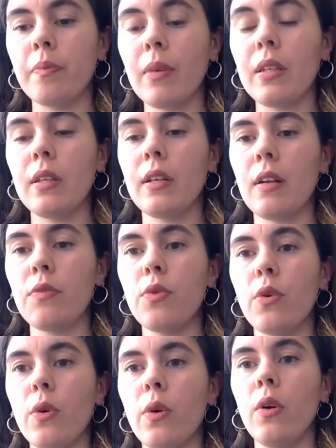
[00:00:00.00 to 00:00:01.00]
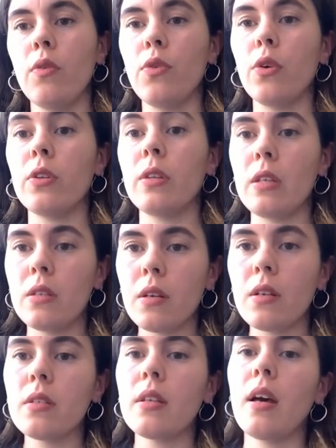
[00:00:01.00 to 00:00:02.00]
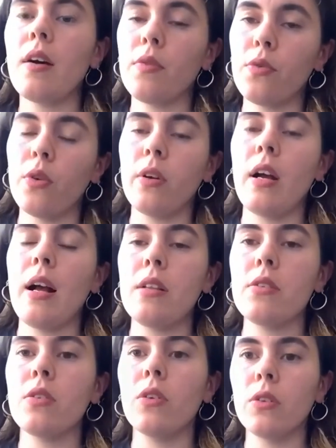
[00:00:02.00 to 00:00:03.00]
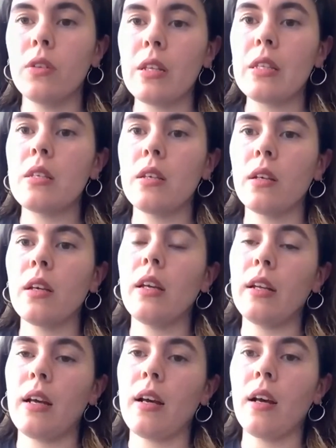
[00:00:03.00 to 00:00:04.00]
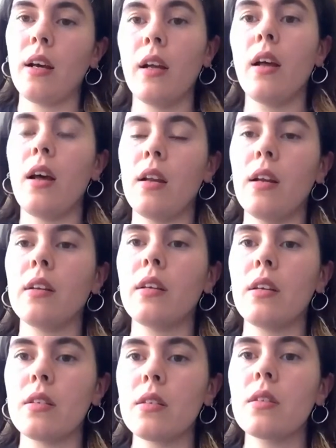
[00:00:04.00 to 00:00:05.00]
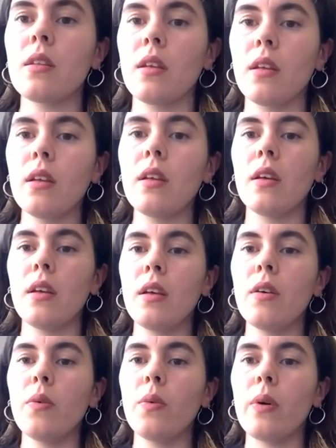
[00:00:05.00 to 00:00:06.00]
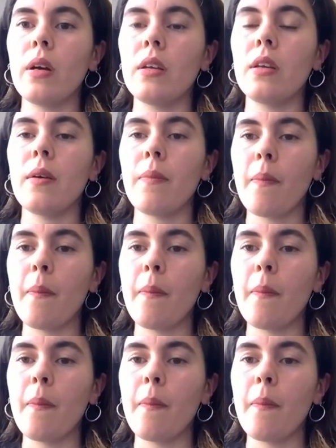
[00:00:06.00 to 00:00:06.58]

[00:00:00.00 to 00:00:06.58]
material for teachers, for also teaching in an anarchist way. Yeah.